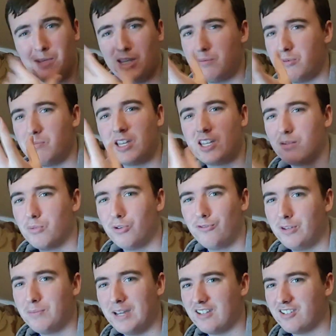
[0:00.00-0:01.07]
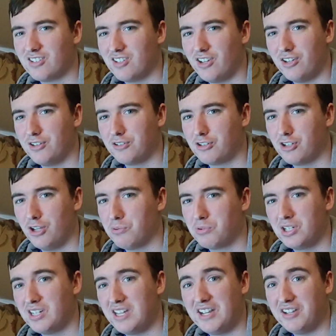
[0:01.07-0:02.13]
Maybe make a movie based on
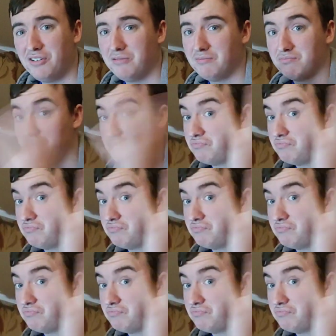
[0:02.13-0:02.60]
Cloak and Dagger.